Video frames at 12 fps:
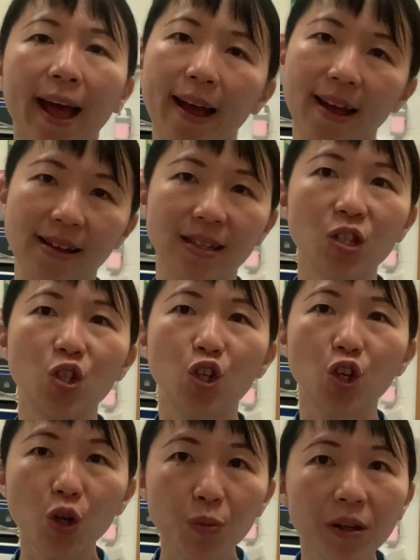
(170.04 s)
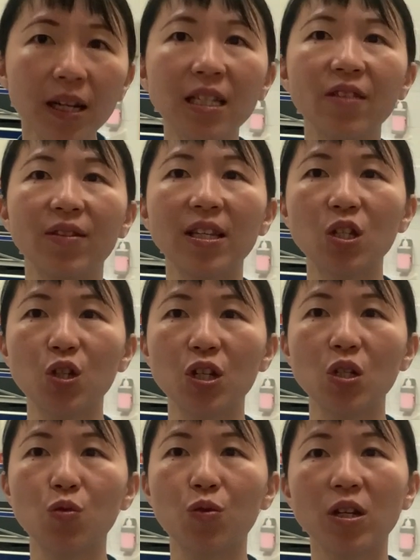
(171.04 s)
Hence, the cumulative
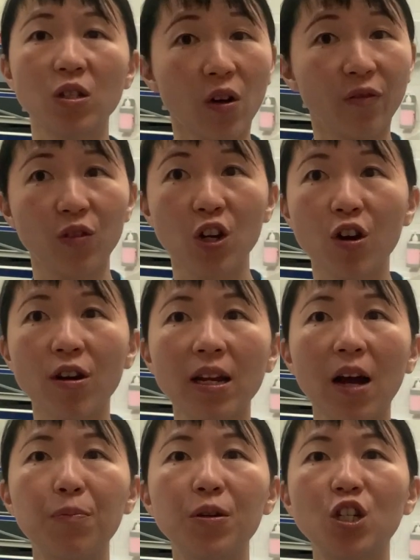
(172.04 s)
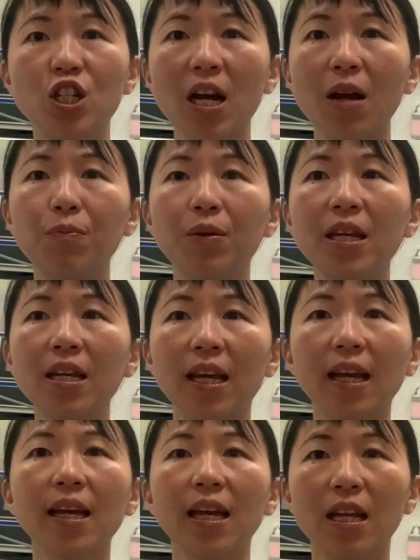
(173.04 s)
incidence rates of recurrent upper GI
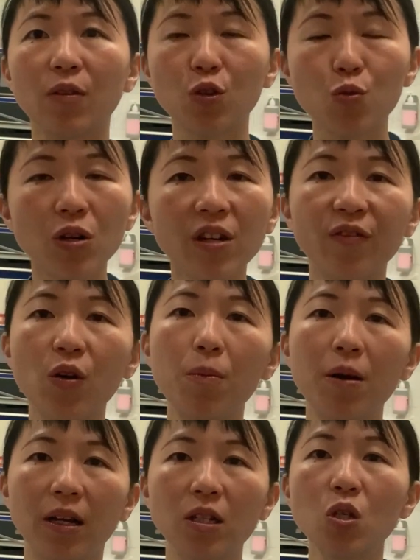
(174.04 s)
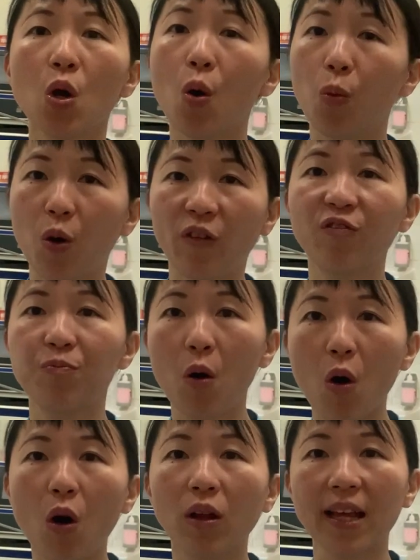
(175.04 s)
bleeding in 24 months was
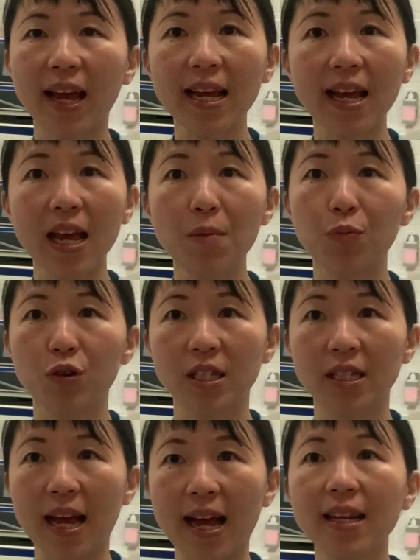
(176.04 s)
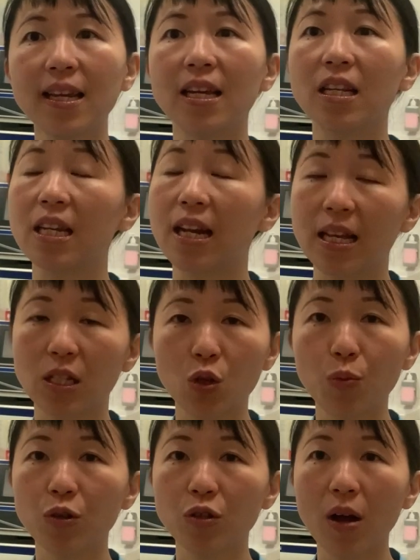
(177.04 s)
0.88% in the
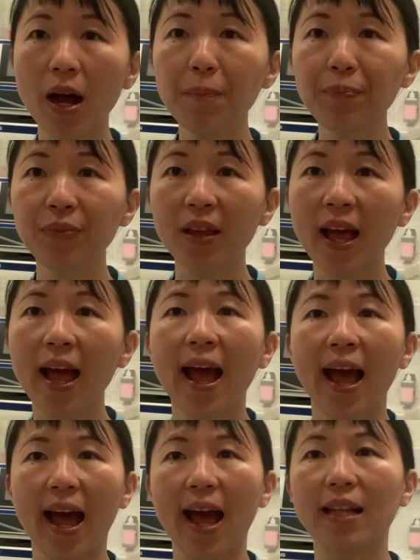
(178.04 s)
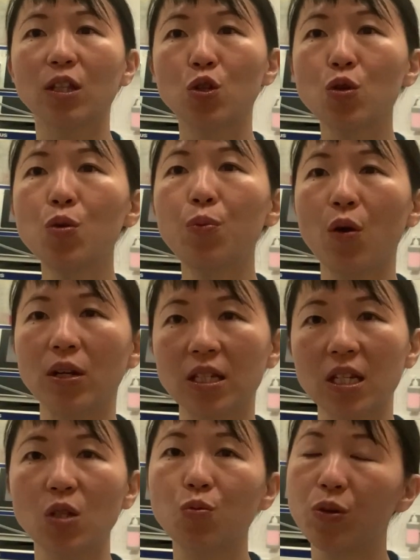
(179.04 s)
lansoprazole arm and
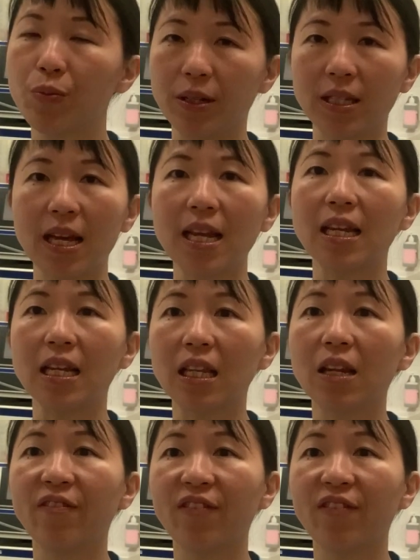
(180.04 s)
2.63% in the